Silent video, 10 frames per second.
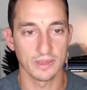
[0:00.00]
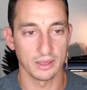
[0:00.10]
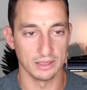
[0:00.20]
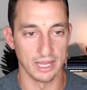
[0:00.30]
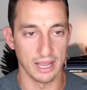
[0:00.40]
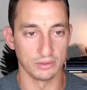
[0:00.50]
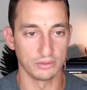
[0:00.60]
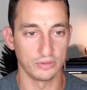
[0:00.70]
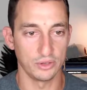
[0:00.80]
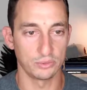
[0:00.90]
Now,
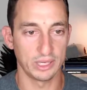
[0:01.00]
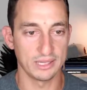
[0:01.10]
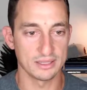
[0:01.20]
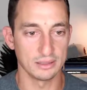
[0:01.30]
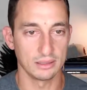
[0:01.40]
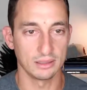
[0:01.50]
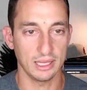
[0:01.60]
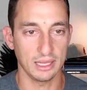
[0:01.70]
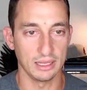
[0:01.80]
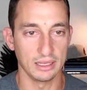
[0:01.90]
first reason
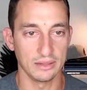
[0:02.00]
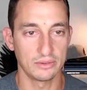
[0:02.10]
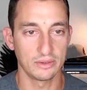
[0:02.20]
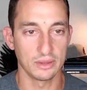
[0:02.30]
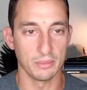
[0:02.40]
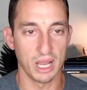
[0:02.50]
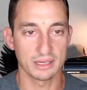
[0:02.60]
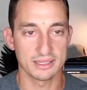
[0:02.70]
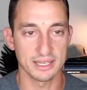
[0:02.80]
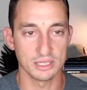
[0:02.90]
is the market
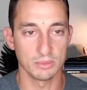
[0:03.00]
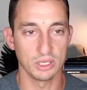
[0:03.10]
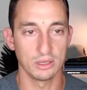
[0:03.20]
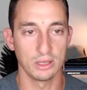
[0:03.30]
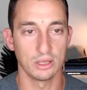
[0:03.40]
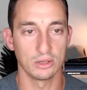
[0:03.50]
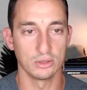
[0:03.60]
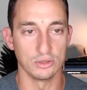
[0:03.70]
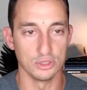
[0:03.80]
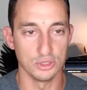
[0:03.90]
sentiment,
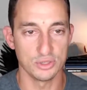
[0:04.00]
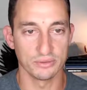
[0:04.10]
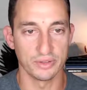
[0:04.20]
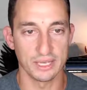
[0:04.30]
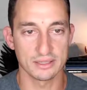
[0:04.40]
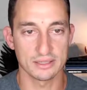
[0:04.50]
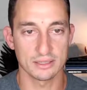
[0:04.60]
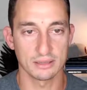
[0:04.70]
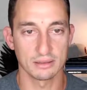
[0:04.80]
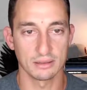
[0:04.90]
news events,
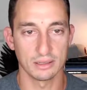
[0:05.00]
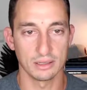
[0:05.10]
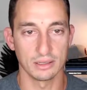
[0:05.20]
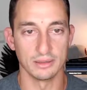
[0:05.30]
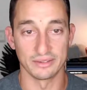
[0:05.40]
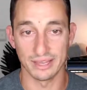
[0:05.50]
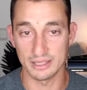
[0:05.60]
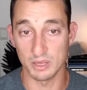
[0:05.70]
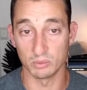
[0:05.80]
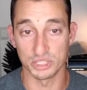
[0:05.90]
the
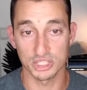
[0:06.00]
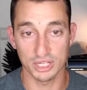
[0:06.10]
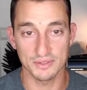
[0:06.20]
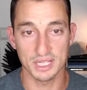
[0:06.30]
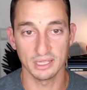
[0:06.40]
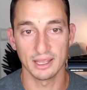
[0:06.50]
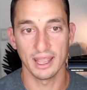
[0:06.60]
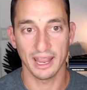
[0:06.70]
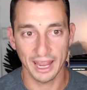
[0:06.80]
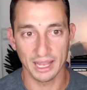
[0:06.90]
sentiment was shifting,
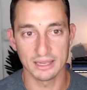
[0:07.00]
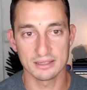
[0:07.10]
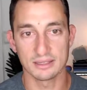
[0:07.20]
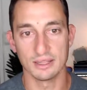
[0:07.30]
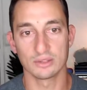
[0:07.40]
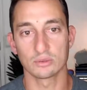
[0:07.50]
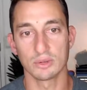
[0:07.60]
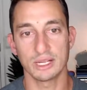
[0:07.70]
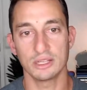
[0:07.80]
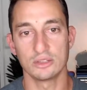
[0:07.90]
and there's
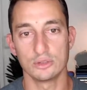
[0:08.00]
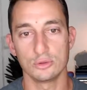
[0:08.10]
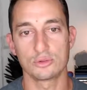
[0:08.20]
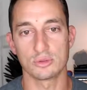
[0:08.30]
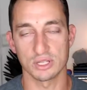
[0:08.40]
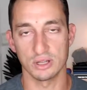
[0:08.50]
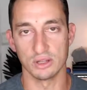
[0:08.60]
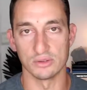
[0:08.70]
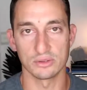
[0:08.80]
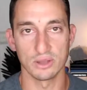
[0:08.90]
already huge
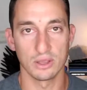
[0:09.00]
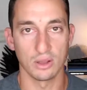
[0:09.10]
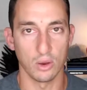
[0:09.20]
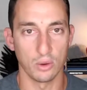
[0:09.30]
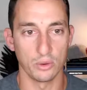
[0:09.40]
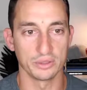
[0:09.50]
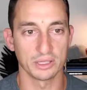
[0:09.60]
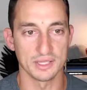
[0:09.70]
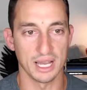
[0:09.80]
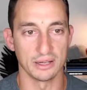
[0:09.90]
returns on Cardano,